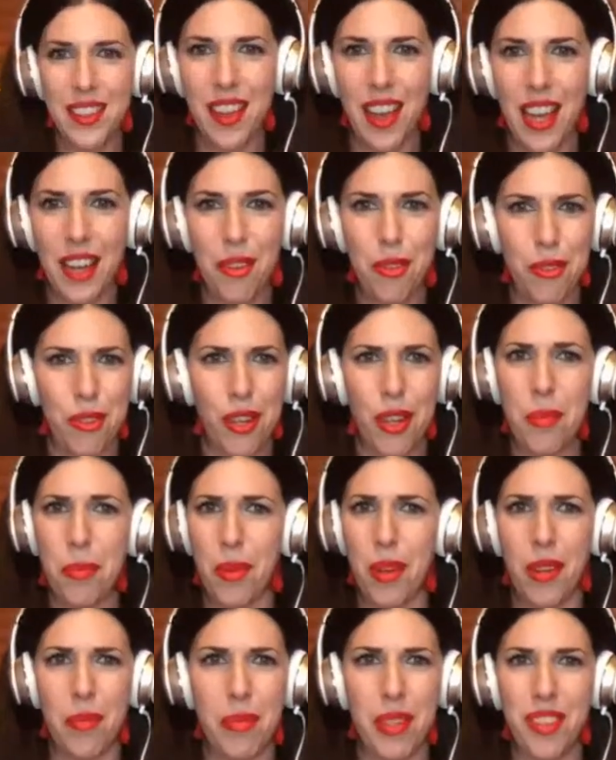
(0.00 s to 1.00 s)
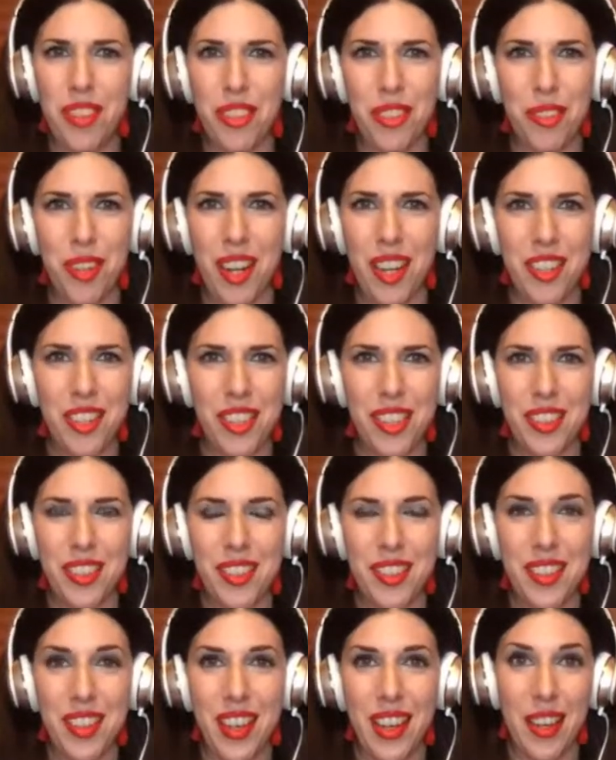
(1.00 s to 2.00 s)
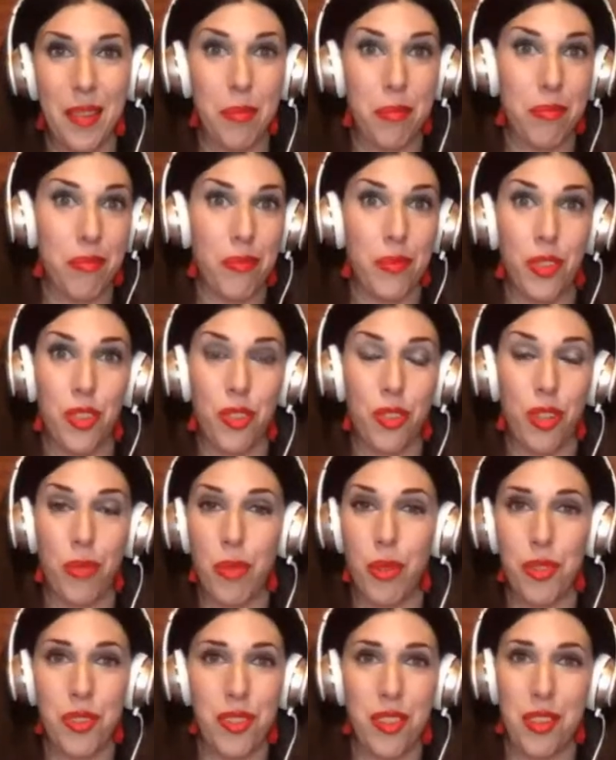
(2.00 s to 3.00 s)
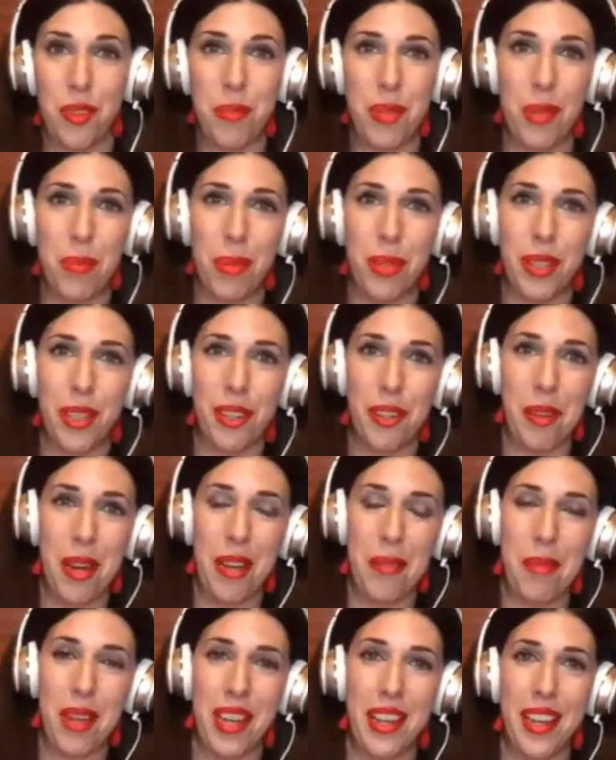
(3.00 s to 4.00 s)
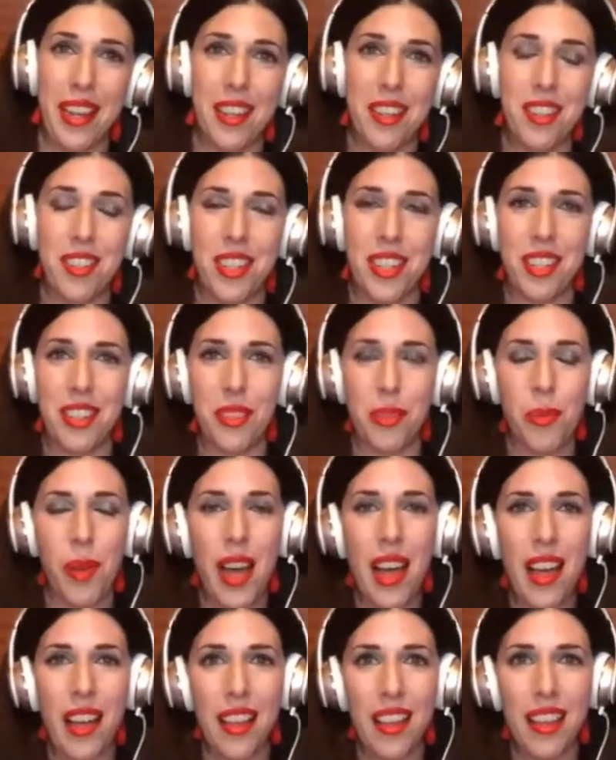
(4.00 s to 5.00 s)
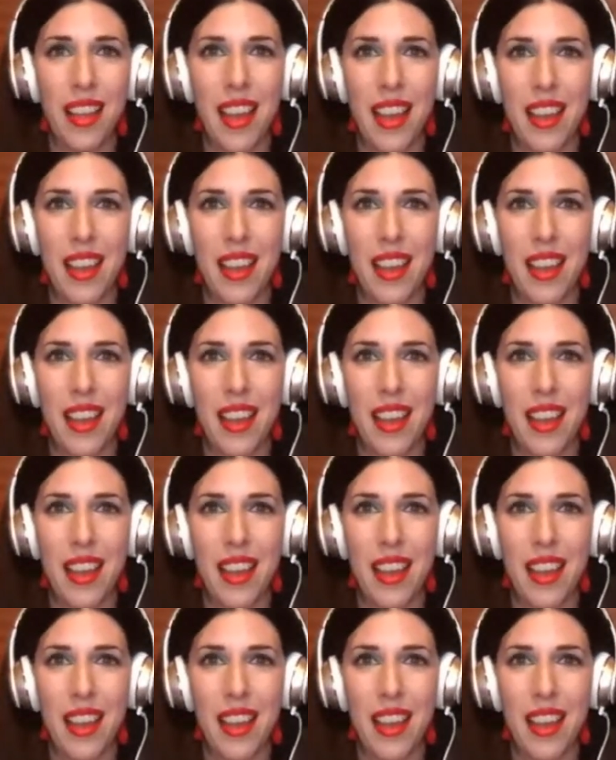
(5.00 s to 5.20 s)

I grew up on Mr. Rogers. I'm sure most of the people that are around my age did as well.